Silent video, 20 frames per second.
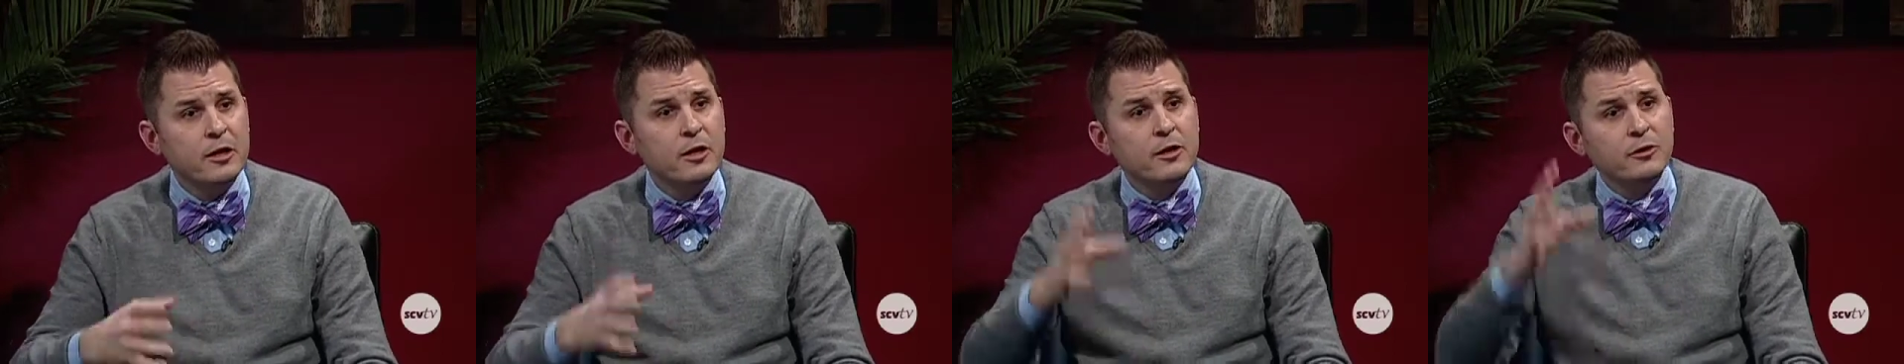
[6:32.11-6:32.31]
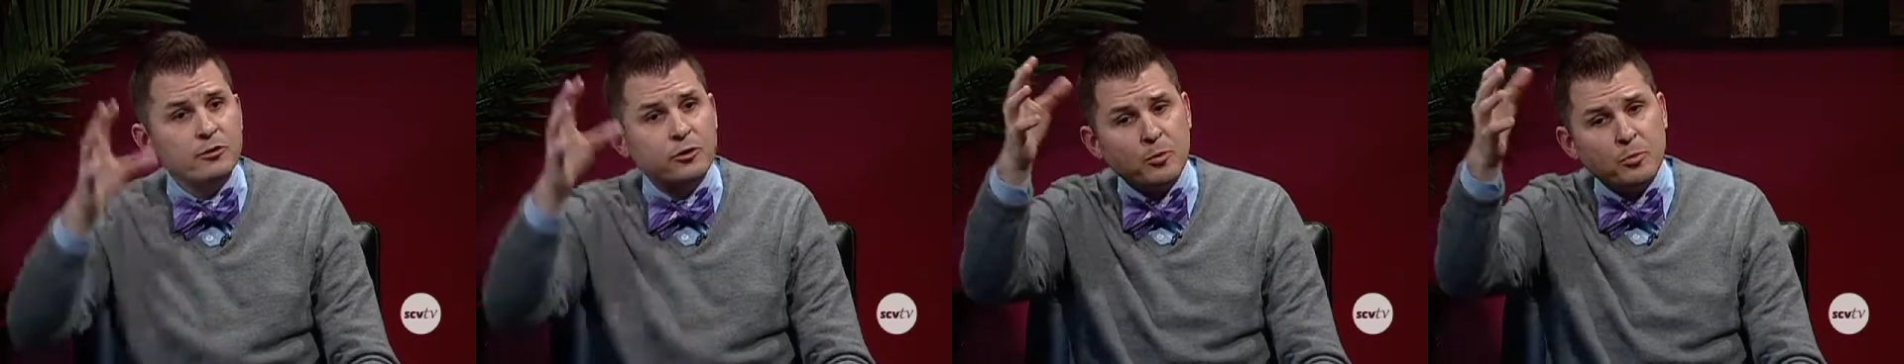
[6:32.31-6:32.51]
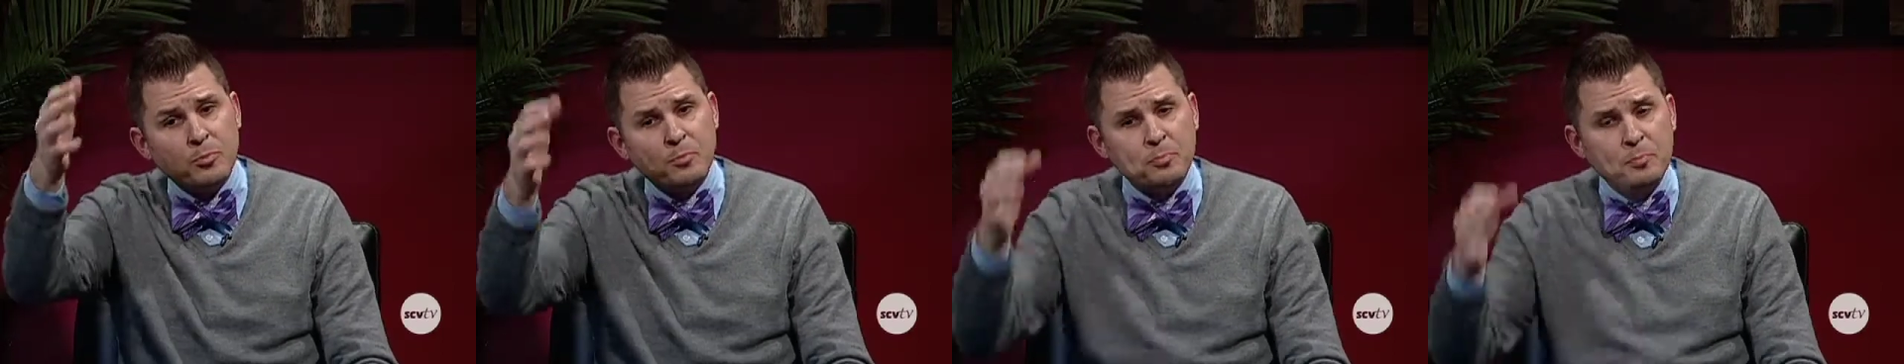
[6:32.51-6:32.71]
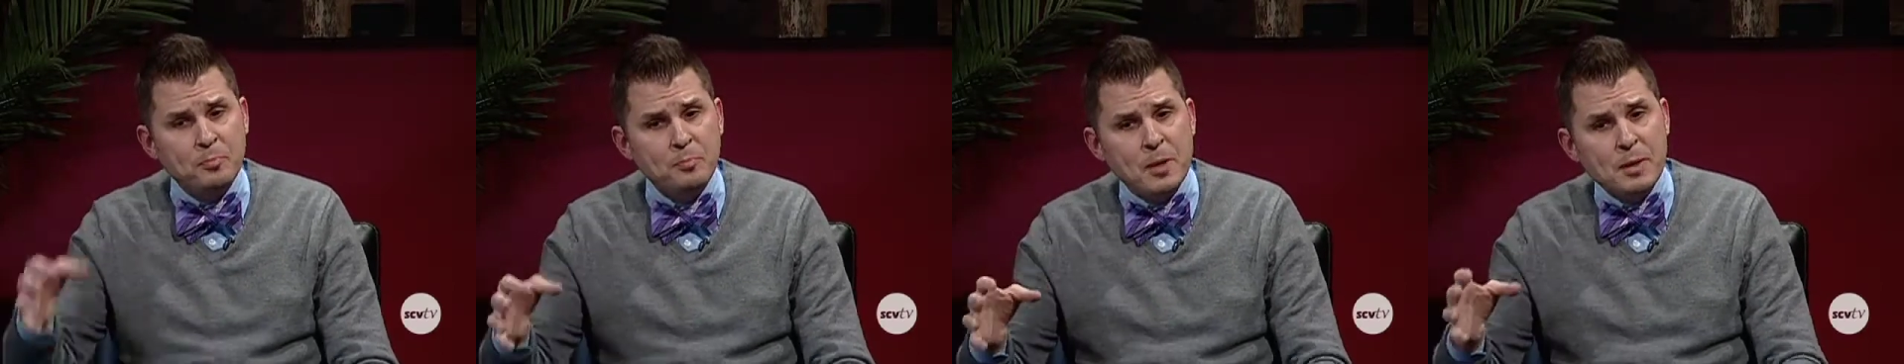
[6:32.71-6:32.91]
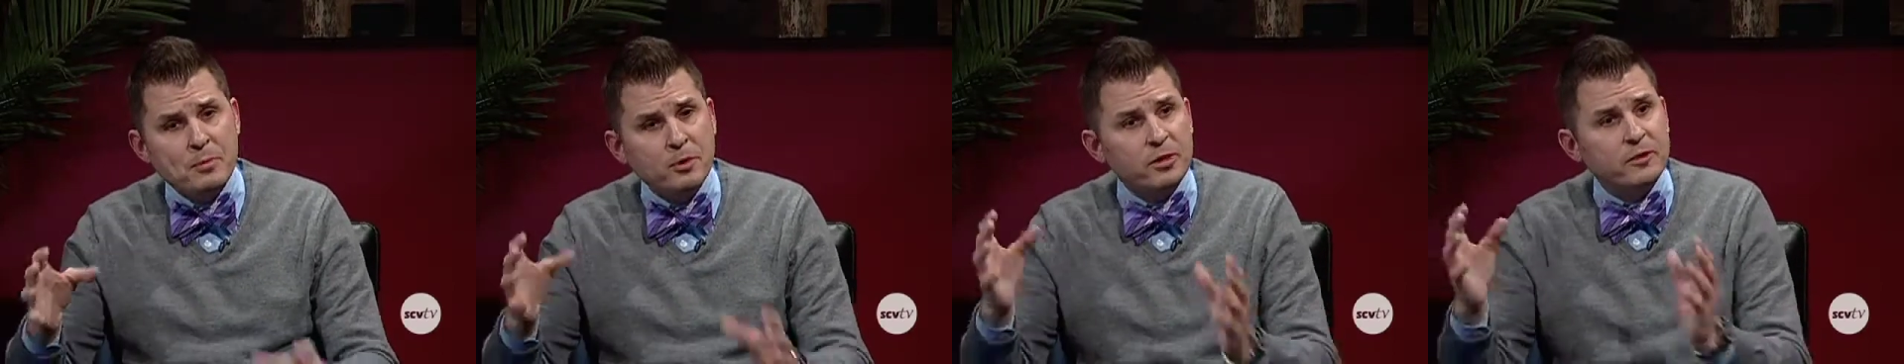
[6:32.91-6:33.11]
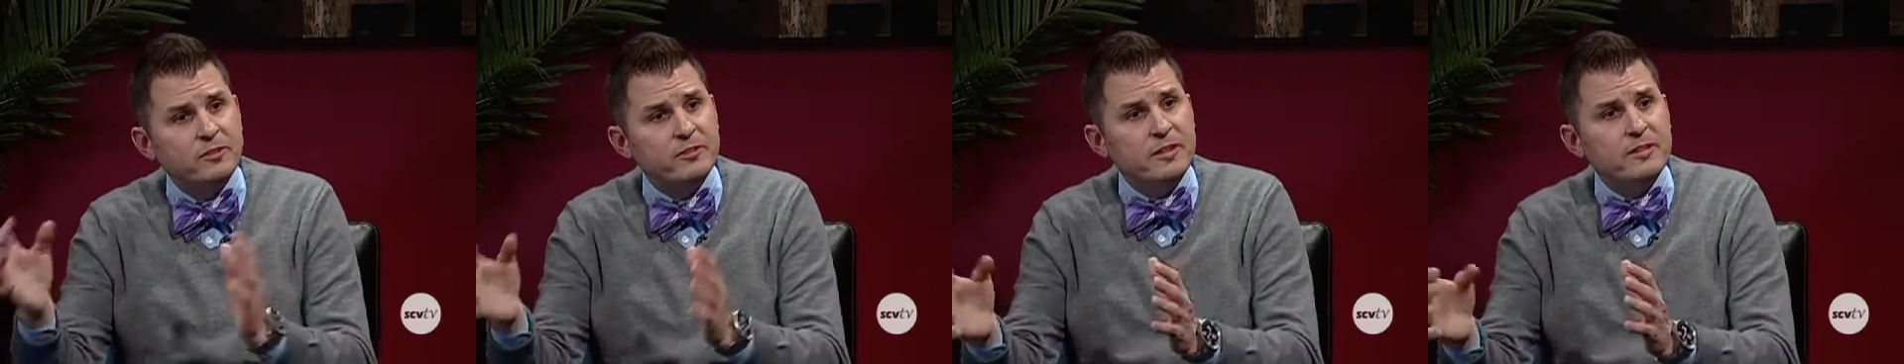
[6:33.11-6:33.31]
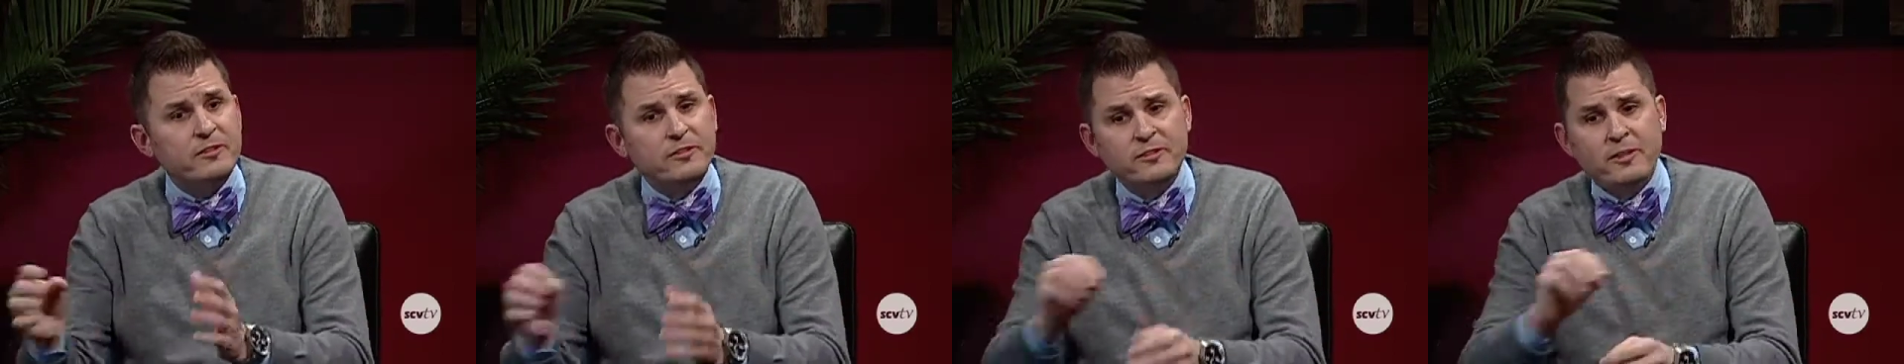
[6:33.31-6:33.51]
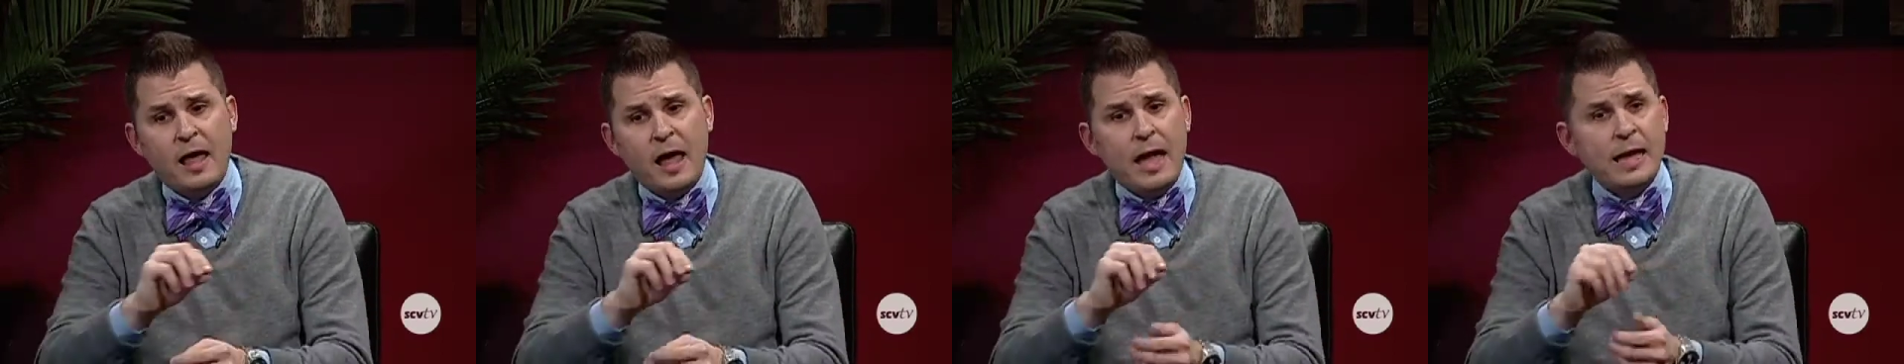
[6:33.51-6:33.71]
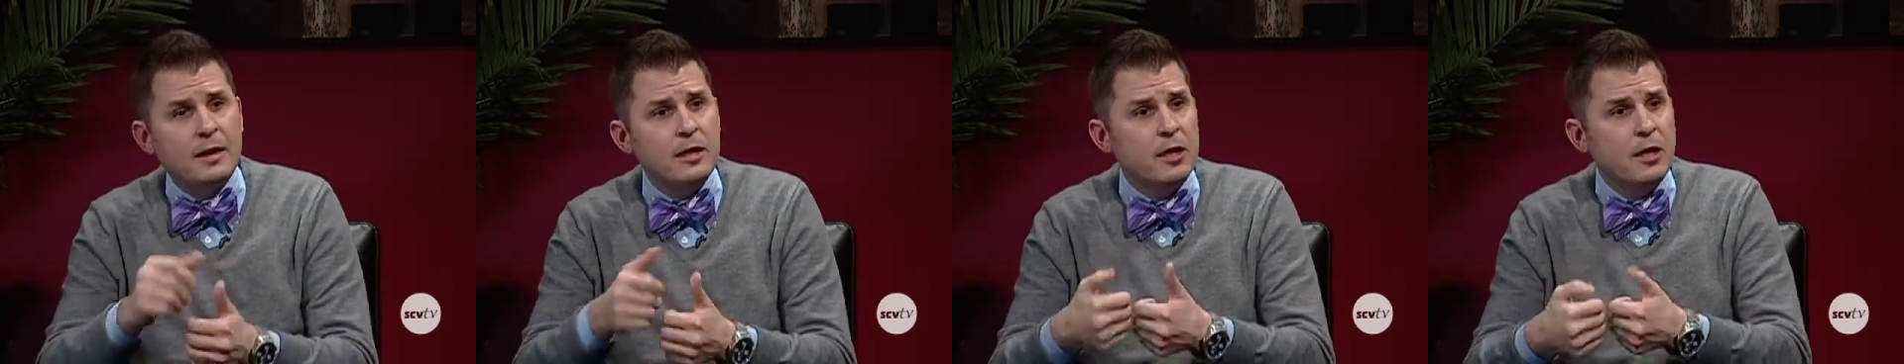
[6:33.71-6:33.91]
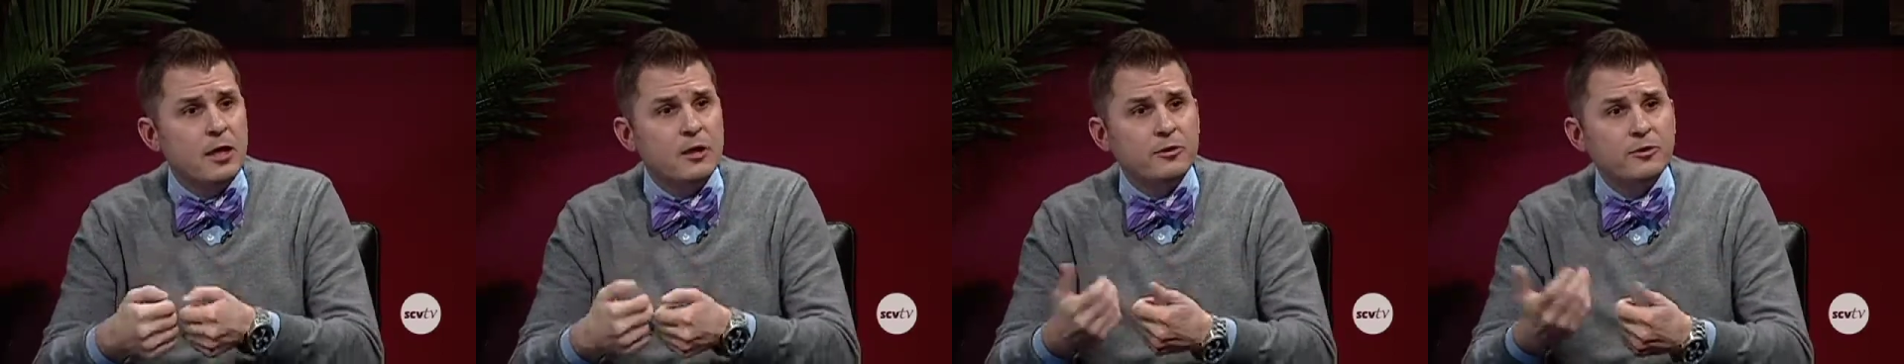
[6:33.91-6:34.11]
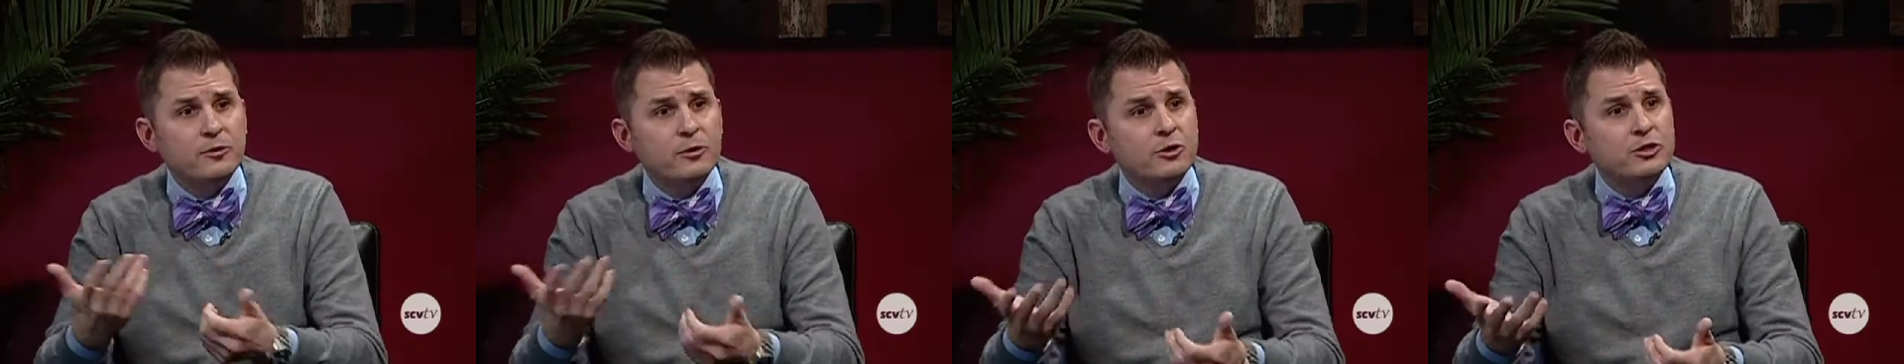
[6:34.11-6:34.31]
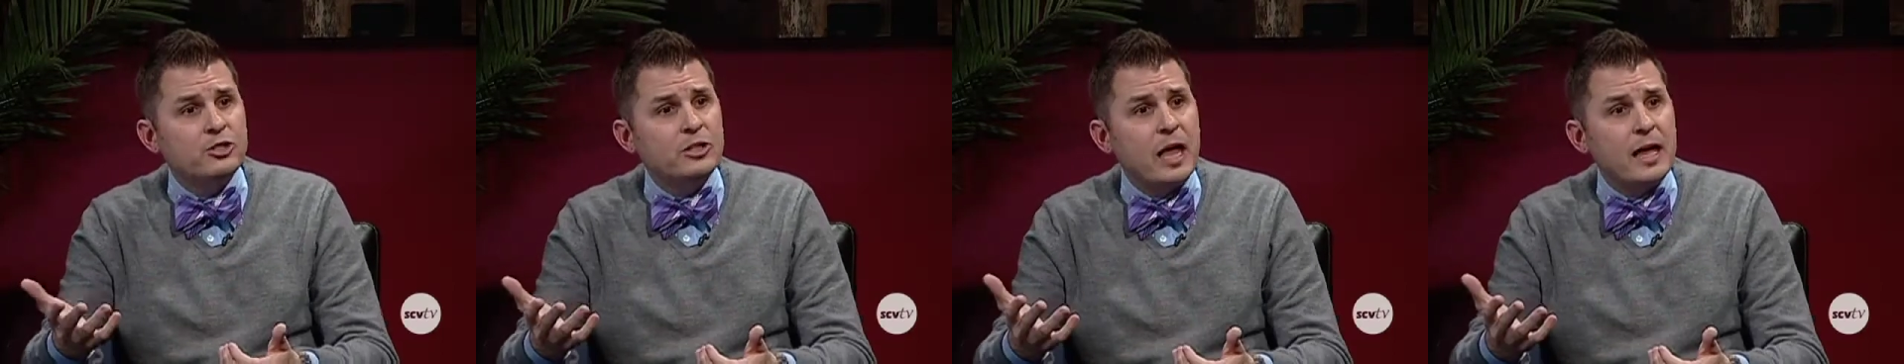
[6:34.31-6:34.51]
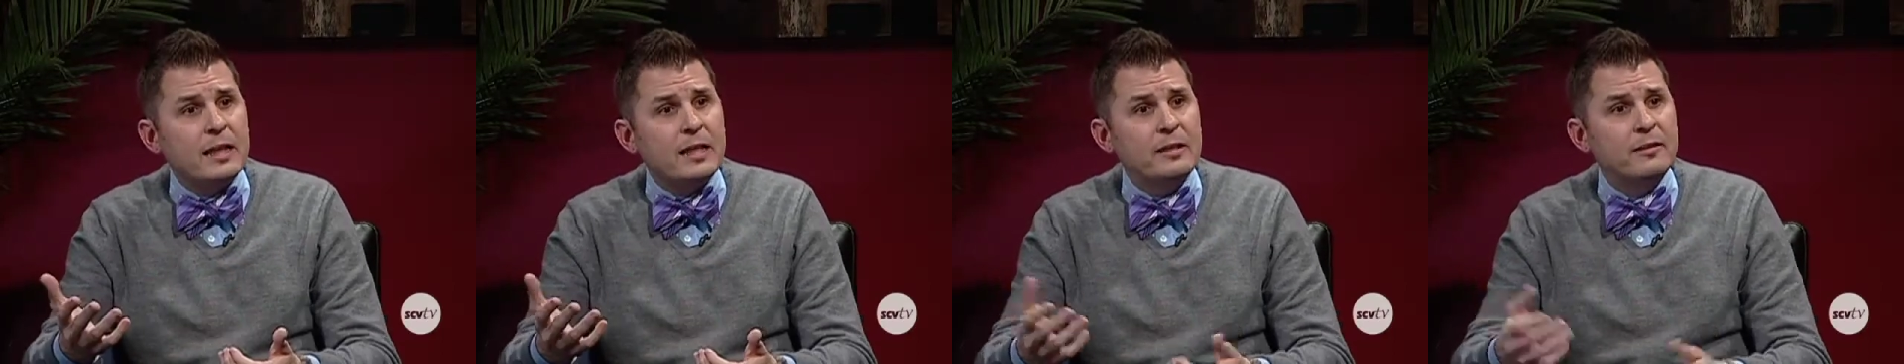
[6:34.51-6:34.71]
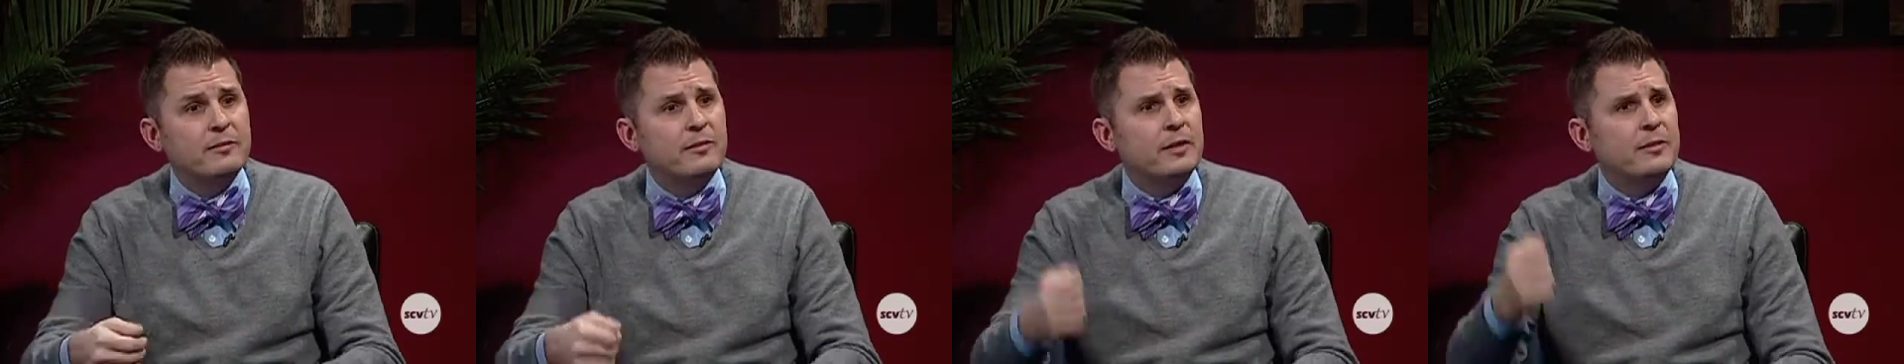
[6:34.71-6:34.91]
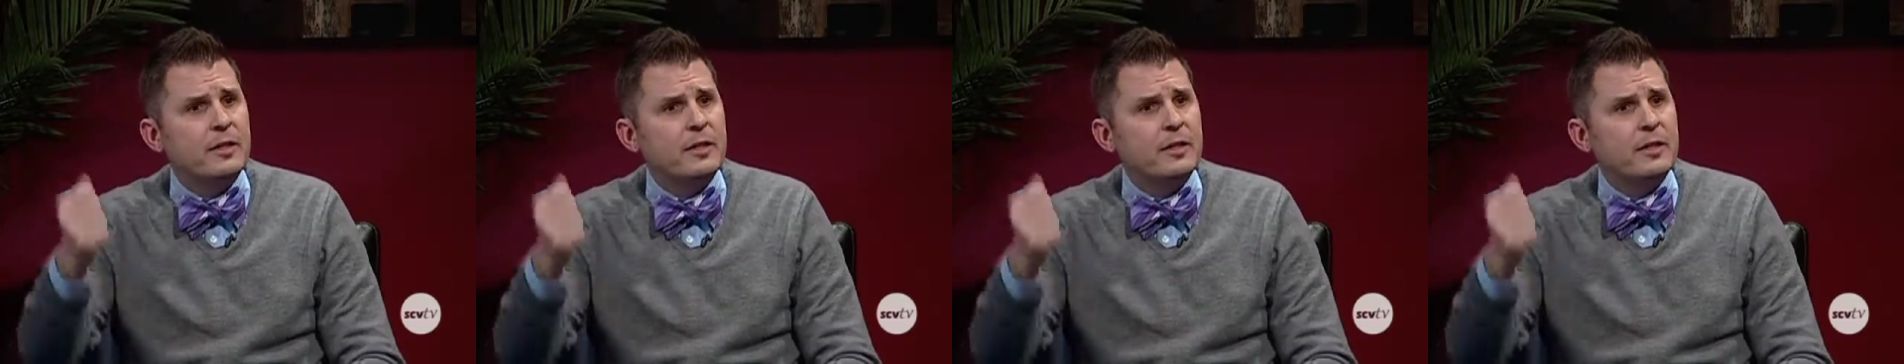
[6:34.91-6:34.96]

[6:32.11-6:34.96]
So the people can see the sign, search that easily.